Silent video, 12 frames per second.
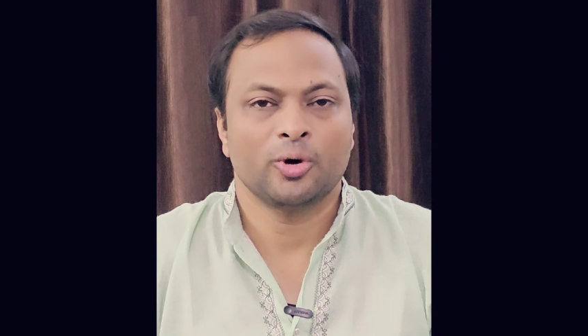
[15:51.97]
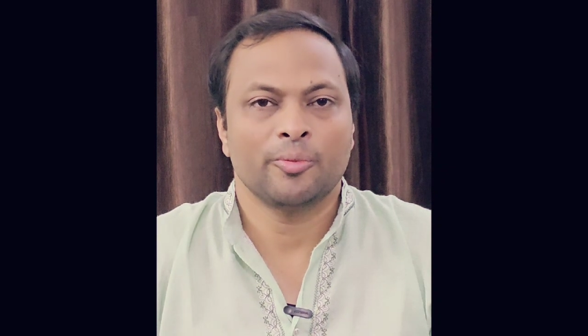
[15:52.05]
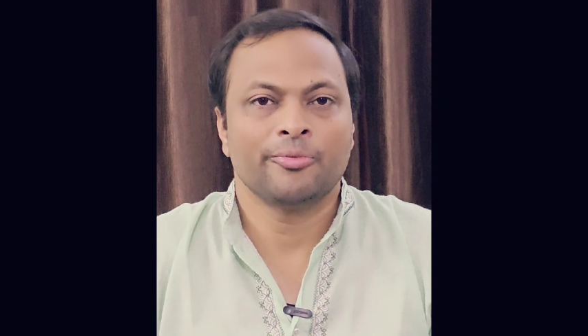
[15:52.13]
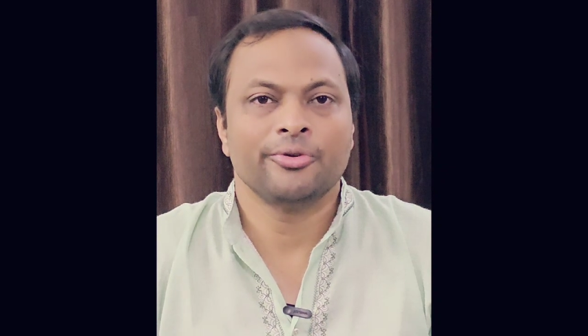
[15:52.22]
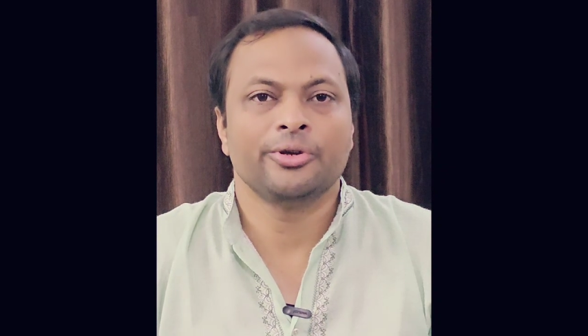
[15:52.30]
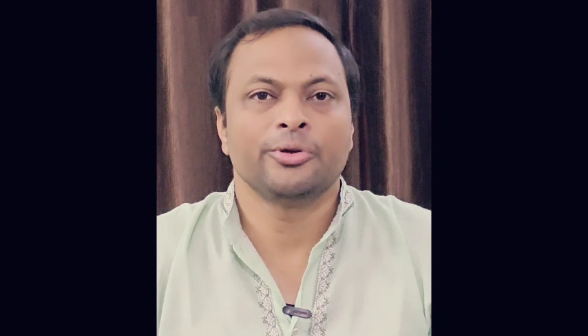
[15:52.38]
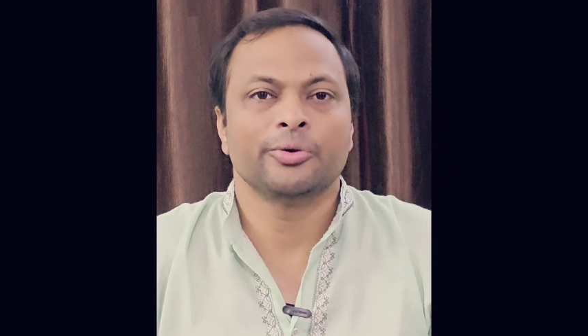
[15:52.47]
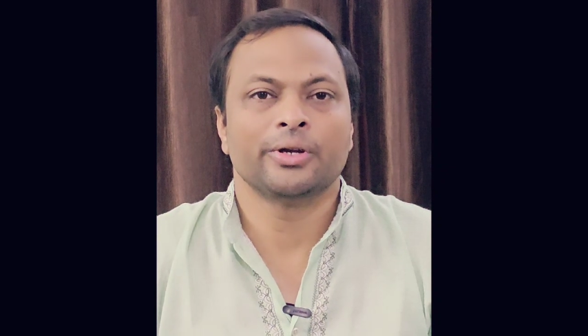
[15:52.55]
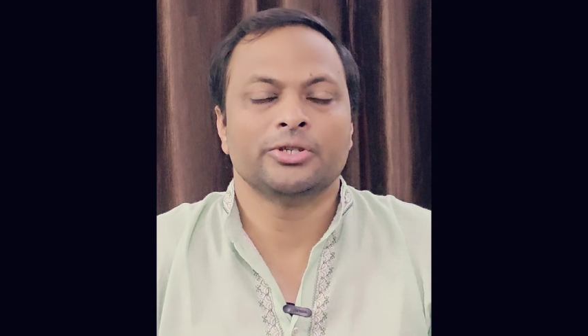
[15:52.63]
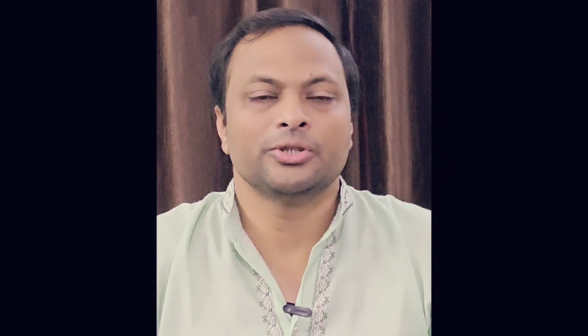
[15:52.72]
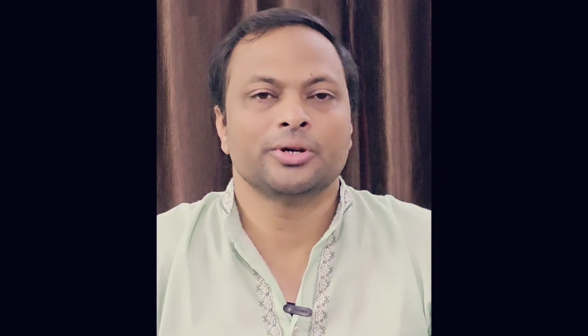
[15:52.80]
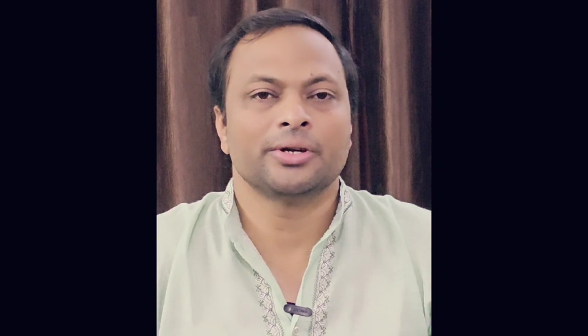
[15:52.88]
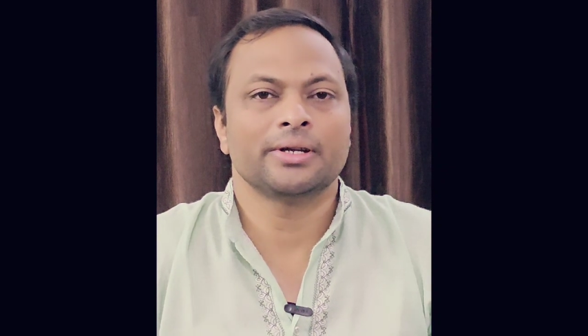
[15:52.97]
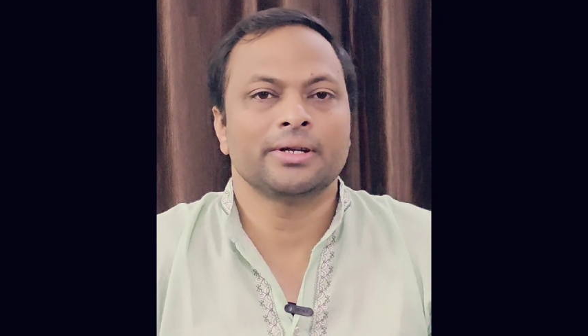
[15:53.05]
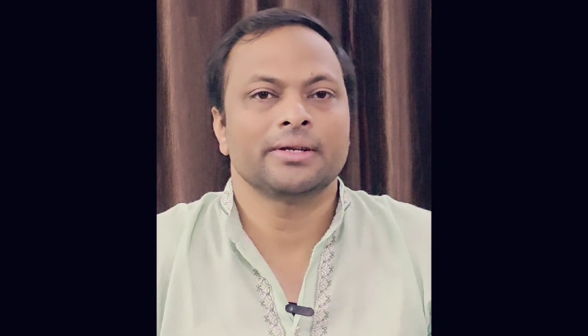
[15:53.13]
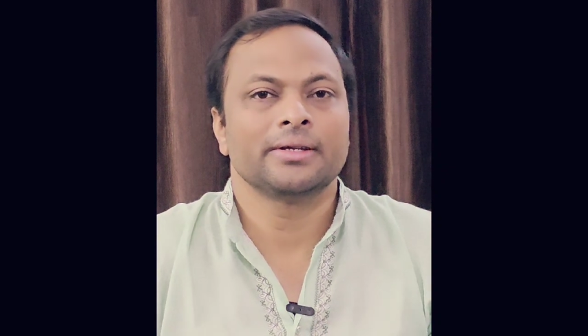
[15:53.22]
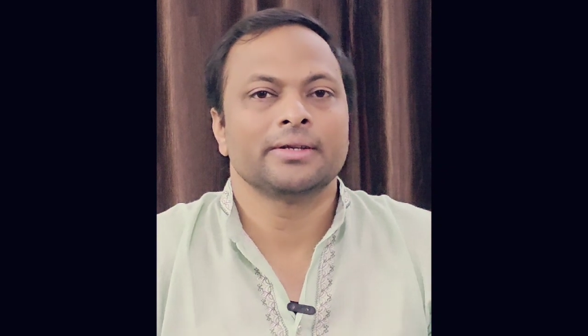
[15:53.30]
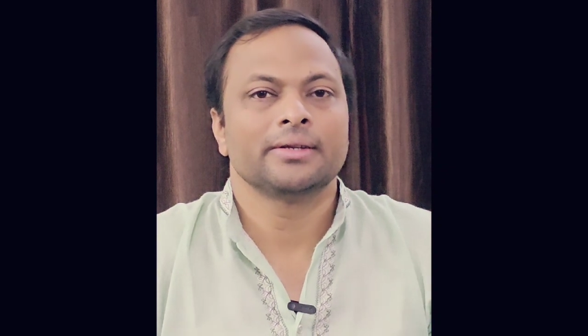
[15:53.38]
Hope you
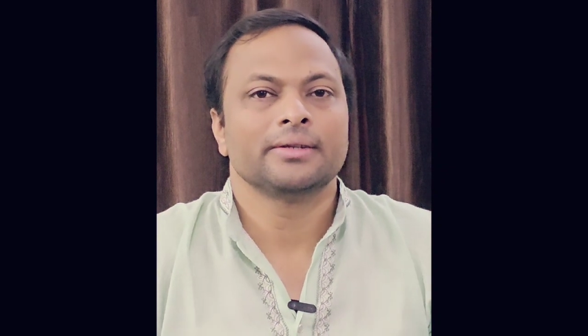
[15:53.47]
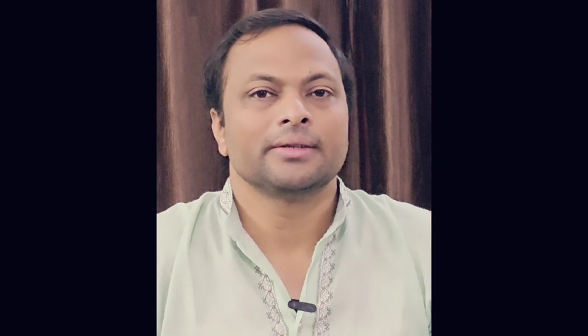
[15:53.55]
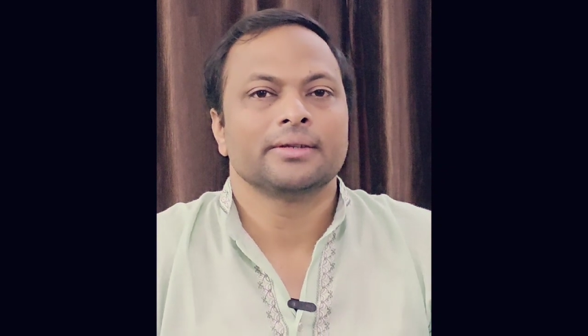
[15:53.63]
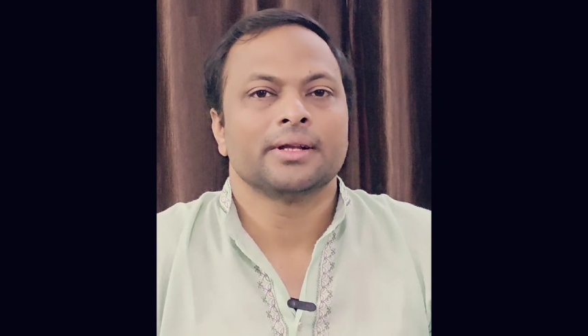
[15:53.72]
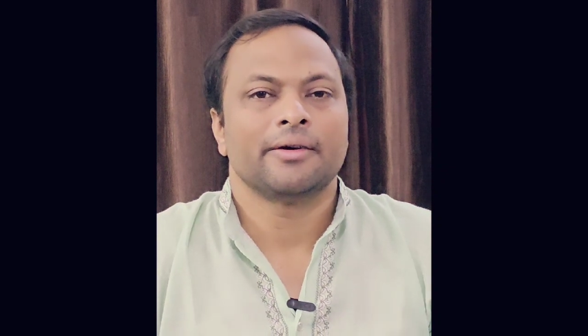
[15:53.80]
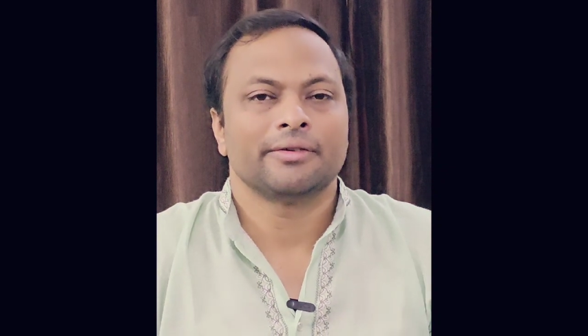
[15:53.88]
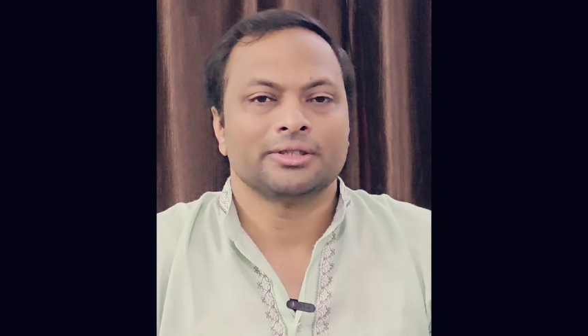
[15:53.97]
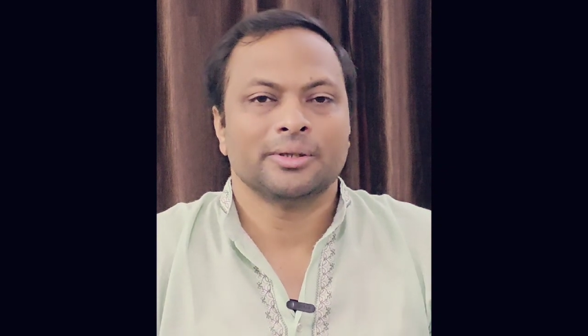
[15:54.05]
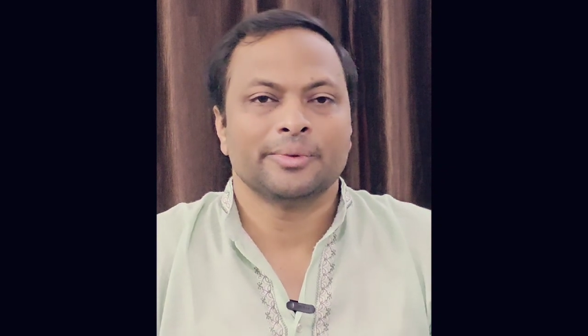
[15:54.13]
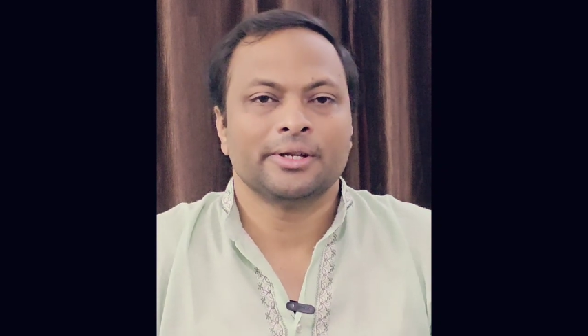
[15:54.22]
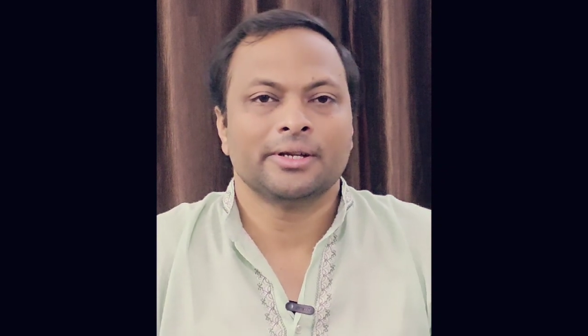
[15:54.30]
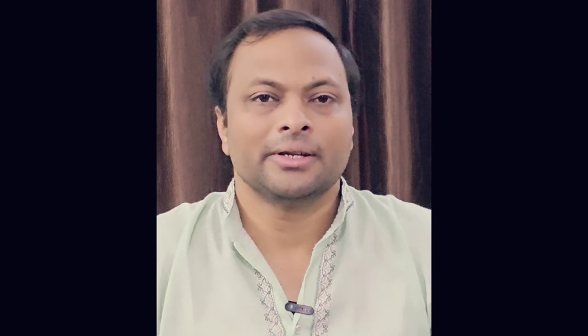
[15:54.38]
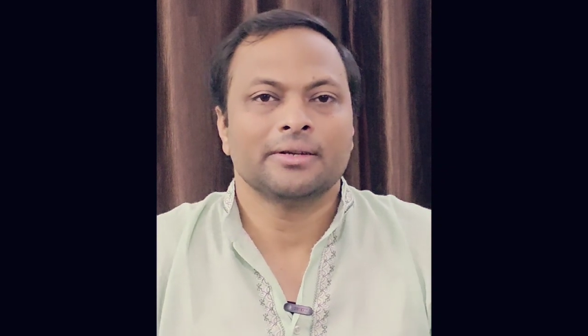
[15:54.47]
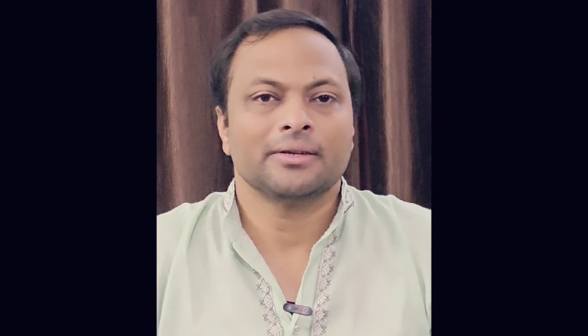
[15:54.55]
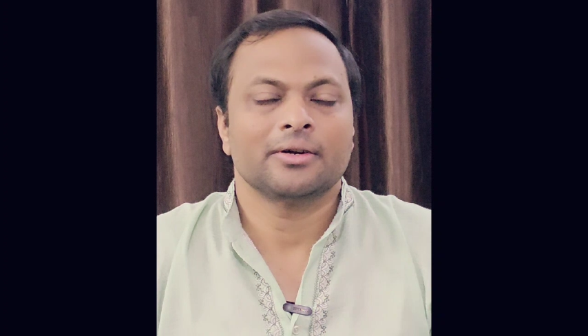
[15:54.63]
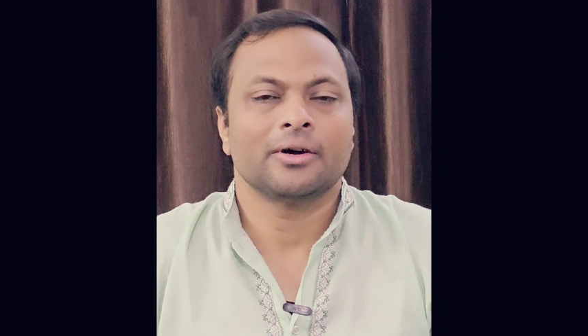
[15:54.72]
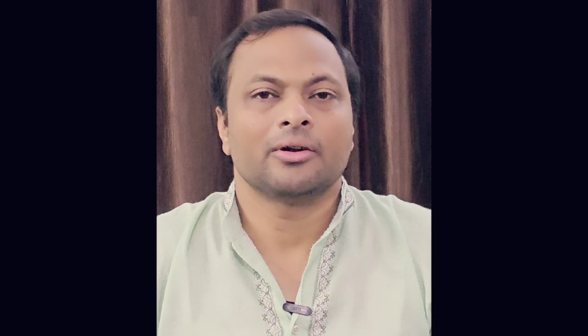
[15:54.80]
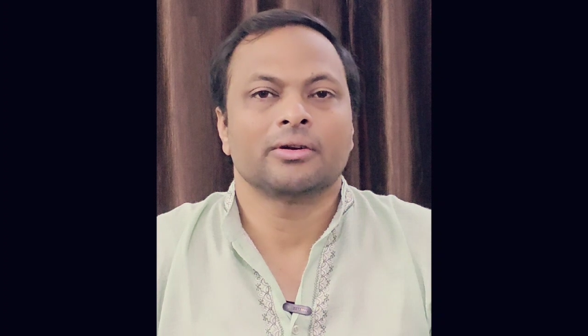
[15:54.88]
enjoy our
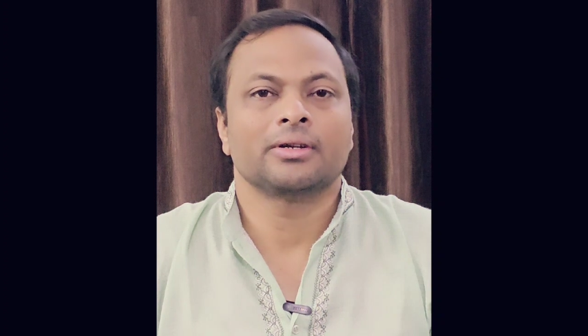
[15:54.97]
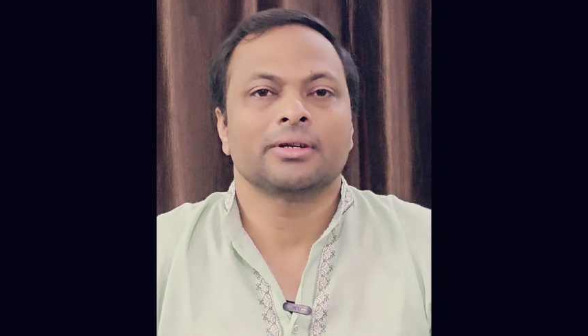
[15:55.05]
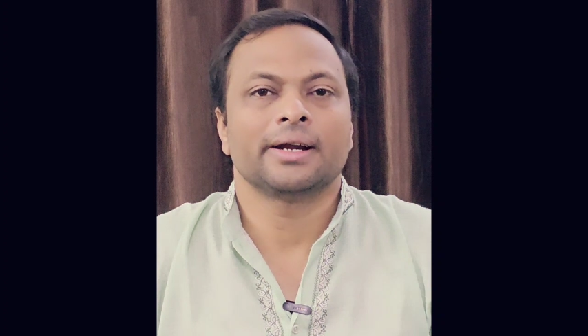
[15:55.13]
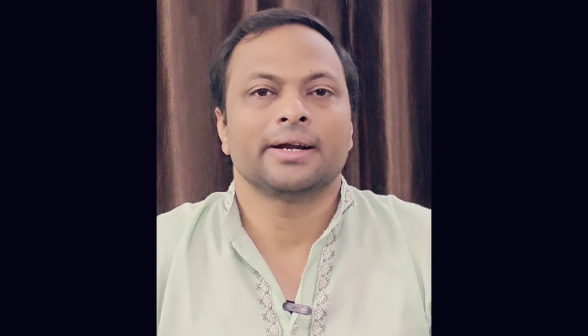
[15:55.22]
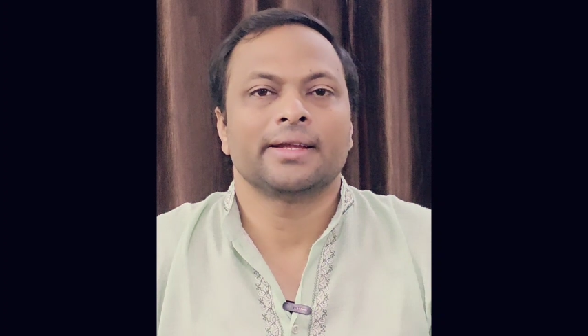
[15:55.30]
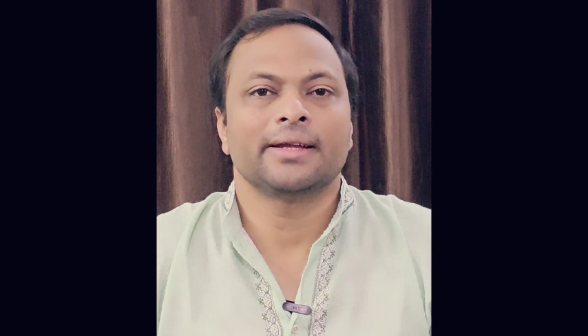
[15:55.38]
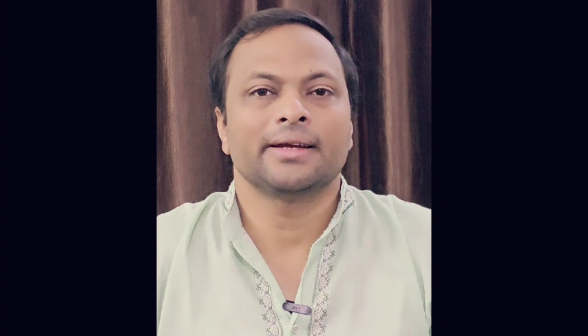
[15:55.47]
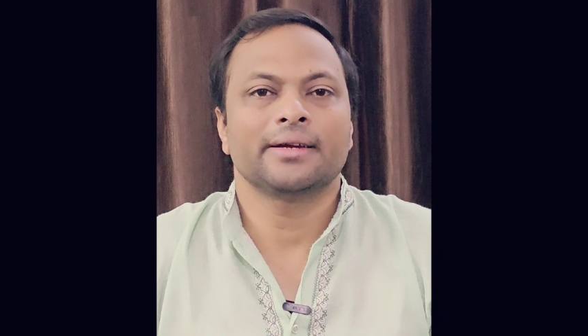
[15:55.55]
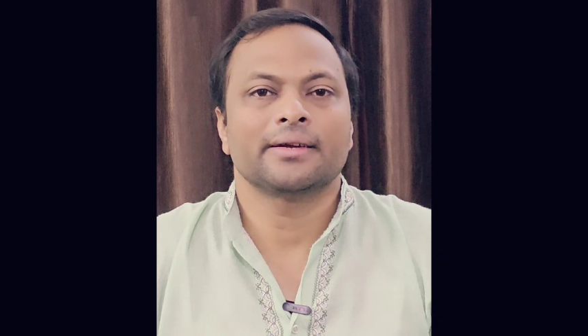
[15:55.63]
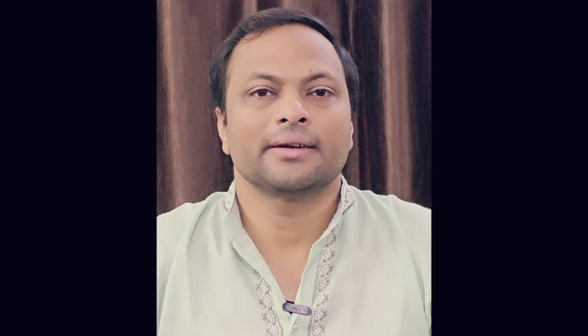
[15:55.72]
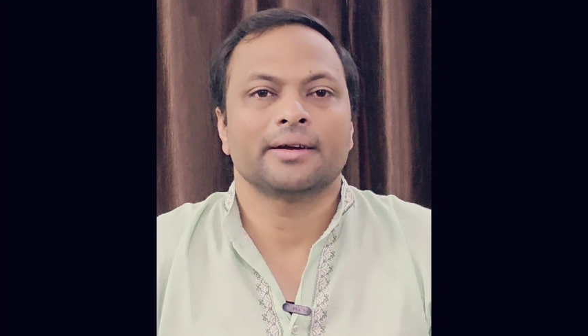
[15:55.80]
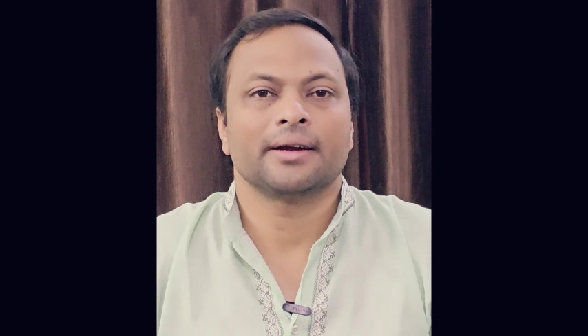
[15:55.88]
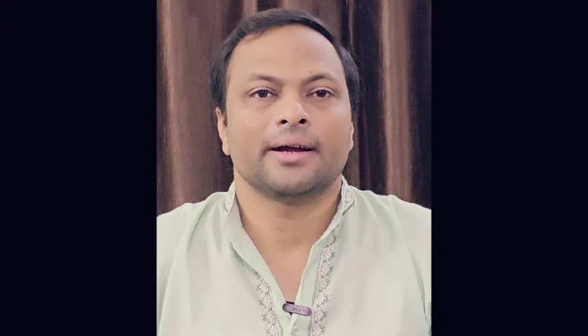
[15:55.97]
seminar on headache